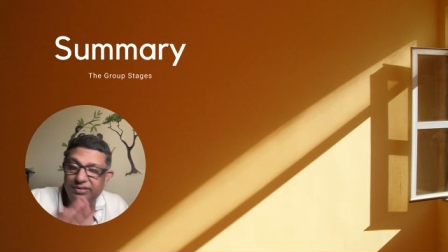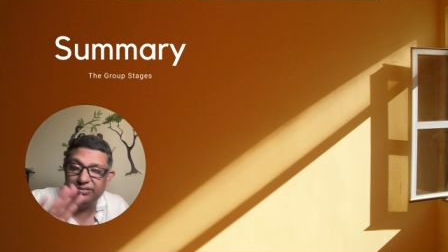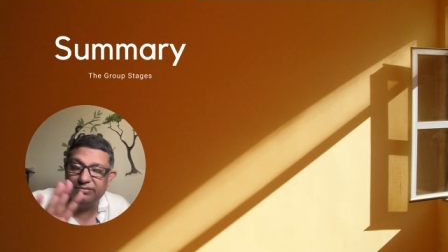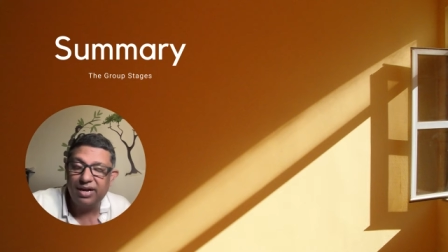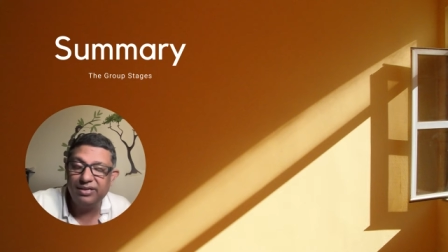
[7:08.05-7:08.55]

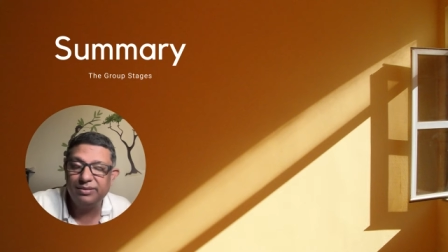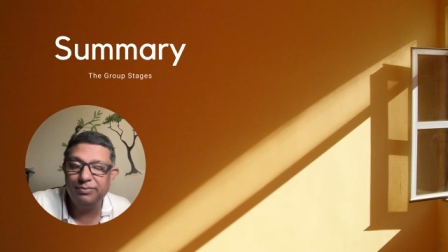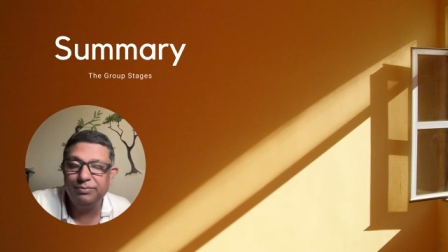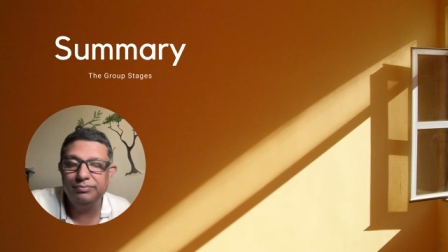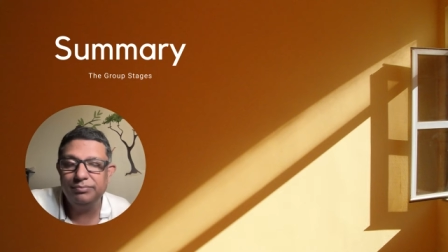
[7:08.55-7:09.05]
He's had
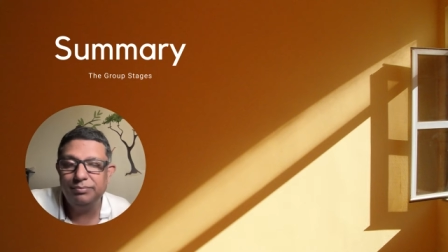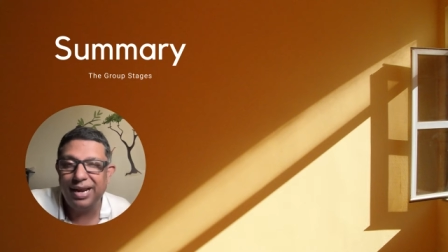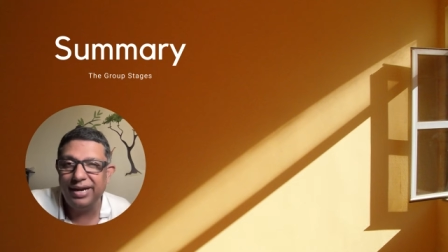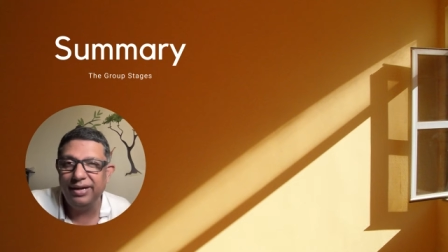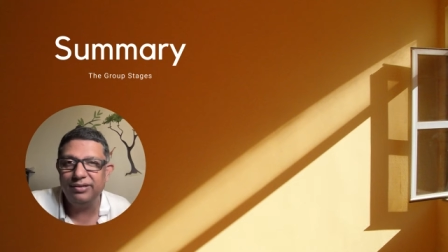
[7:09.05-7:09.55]
some
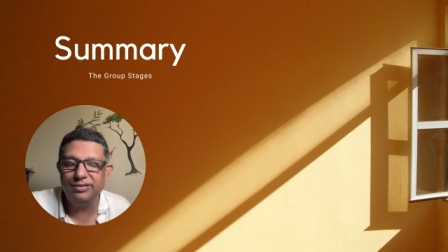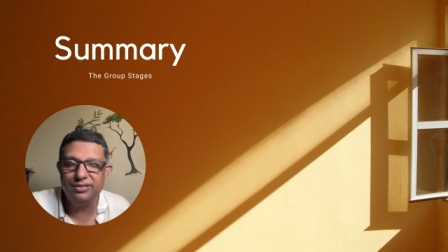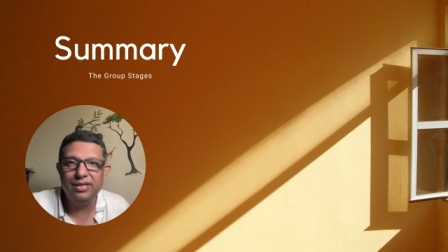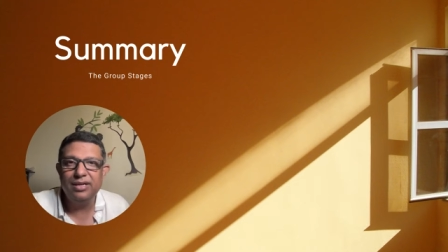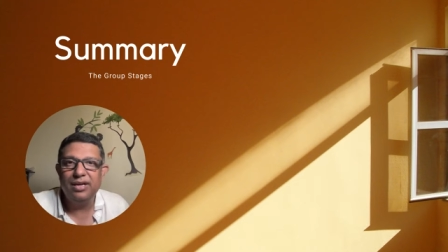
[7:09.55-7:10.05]

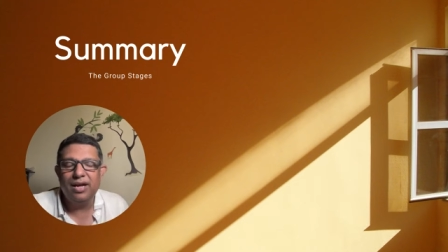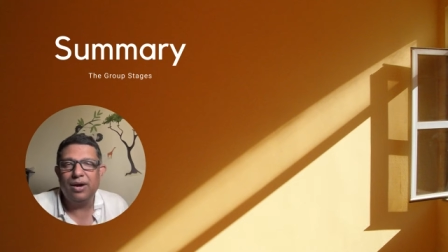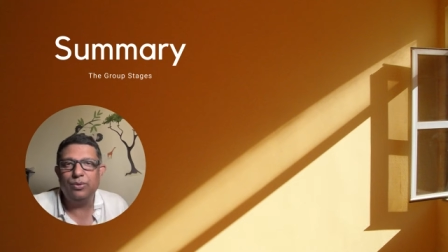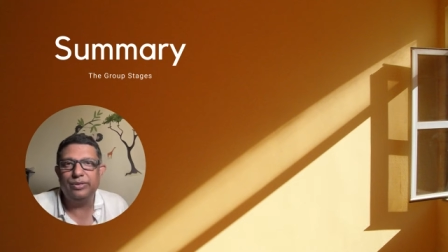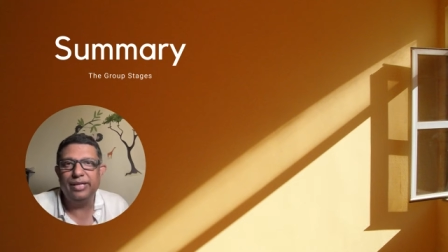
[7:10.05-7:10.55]
blinders
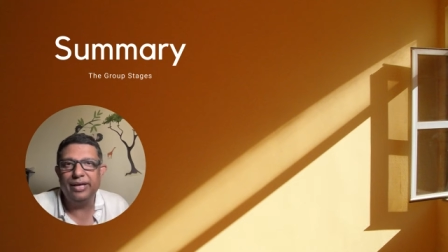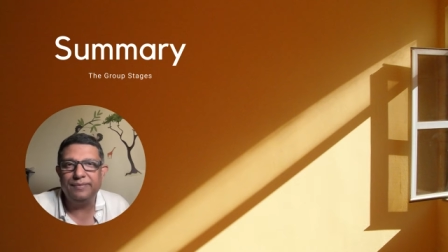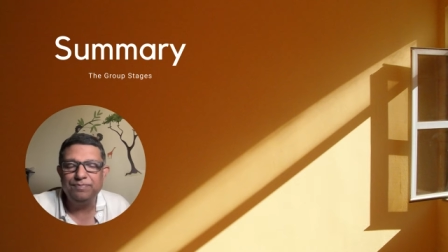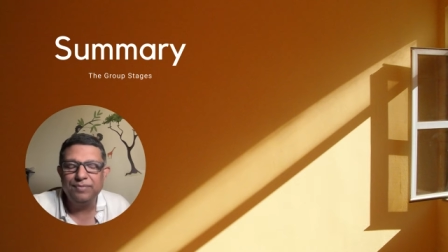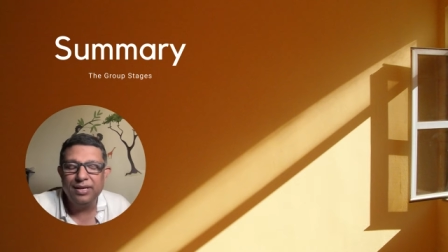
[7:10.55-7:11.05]
out
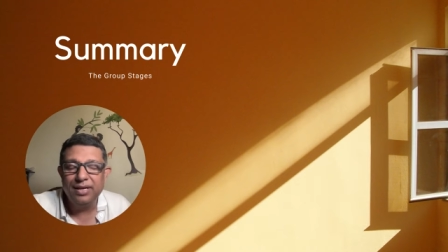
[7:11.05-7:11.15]
there.